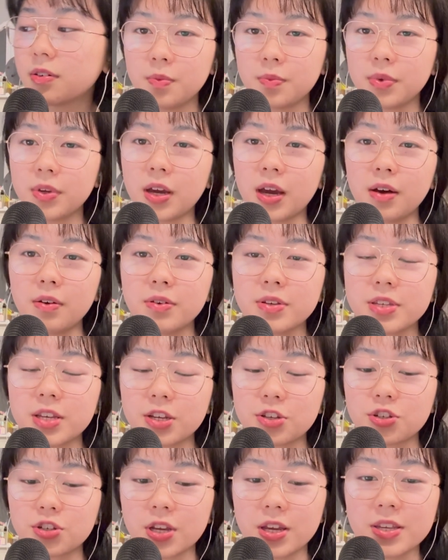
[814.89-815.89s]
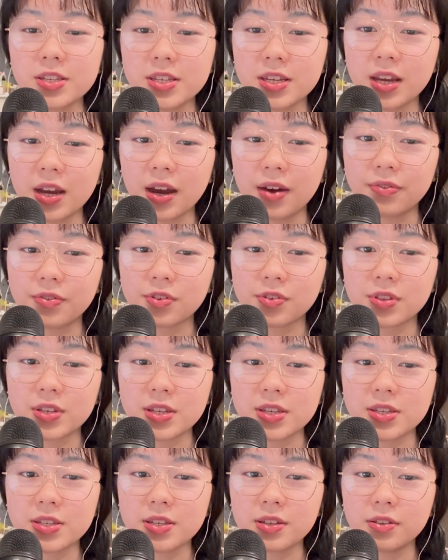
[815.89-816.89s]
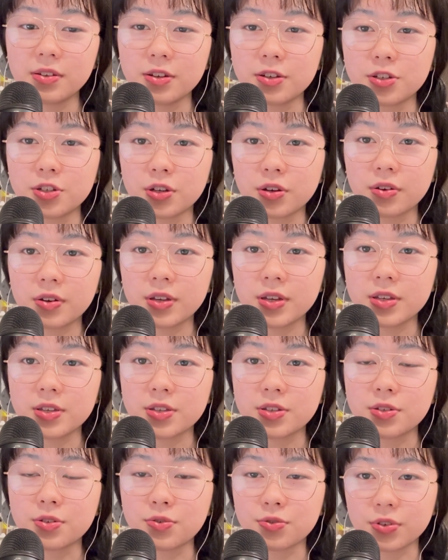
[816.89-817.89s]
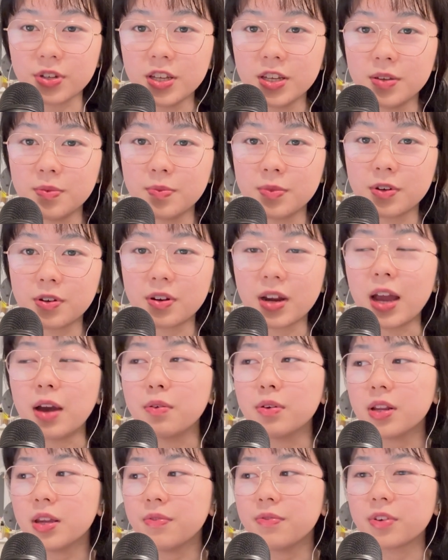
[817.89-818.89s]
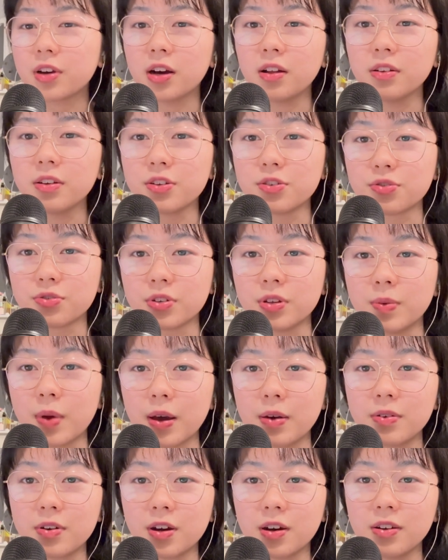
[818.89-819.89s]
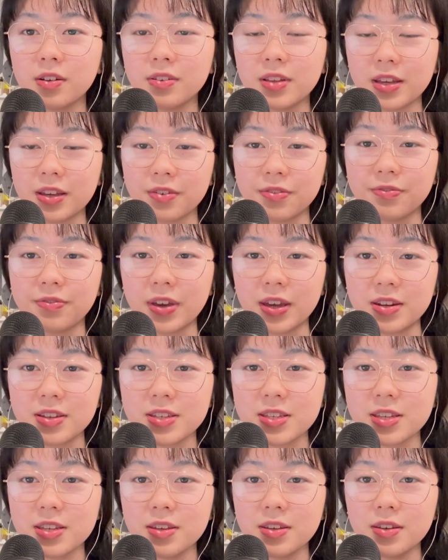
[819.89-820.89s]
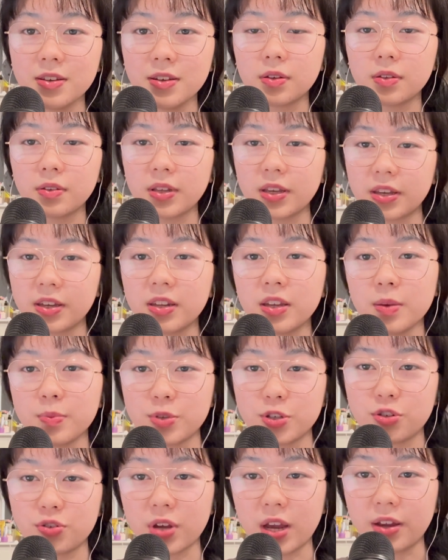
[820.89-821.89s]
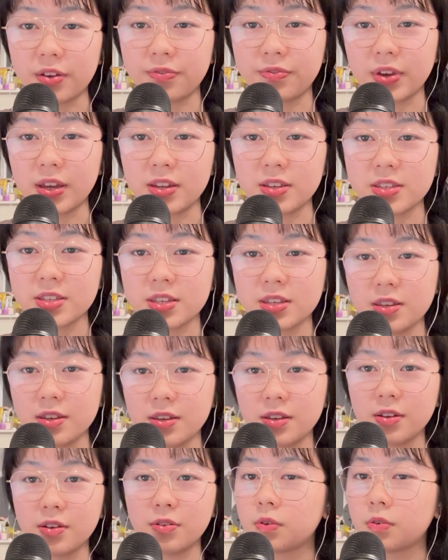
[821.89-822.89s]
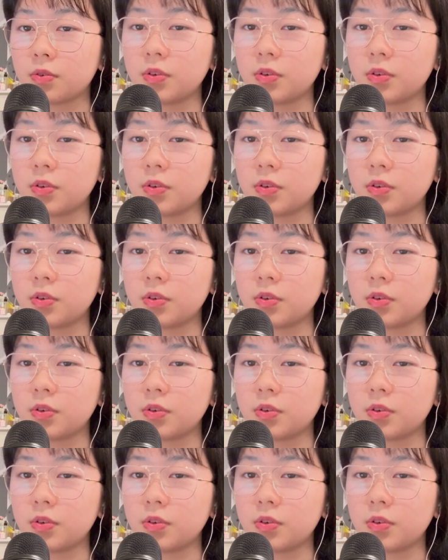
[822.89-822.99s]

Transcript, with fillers: But yeah, I was like chasing after this luxurious dream, or I wouldn't even call it a dream, I would call it like a fantasy, like an abstract fantasy.